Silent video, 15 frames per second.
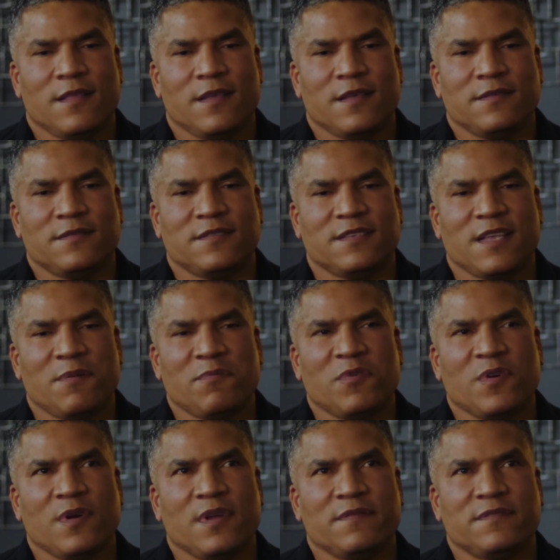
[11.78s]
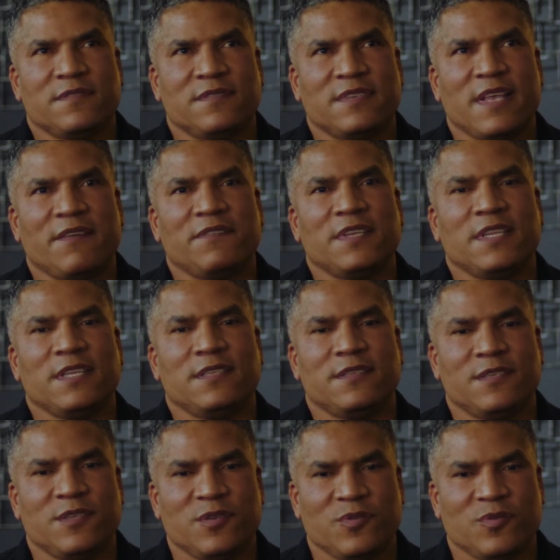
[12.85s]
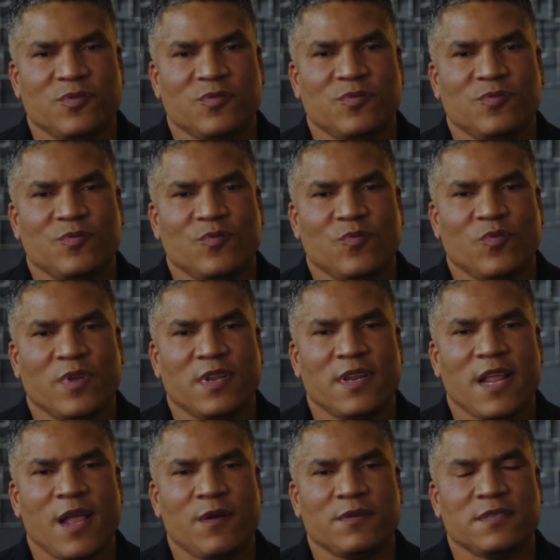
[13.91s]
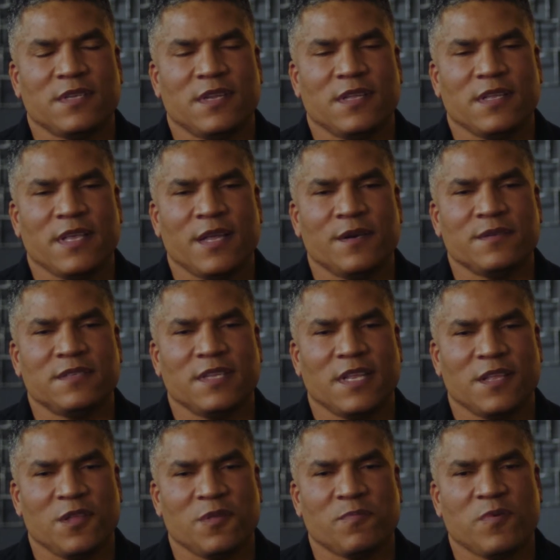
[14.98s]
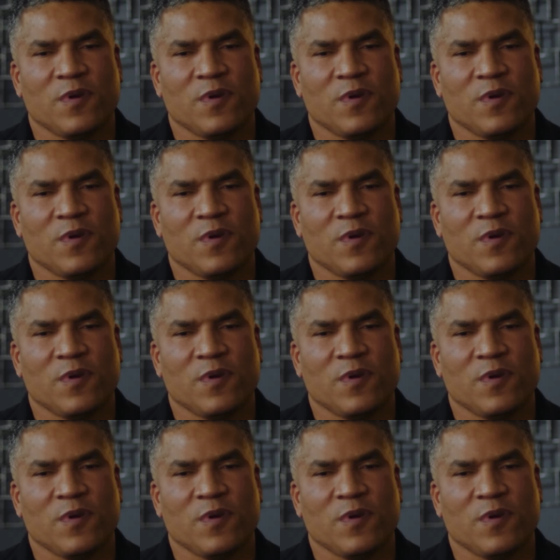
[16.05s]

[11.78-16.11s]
the summer of '72 when I was in an inner city youth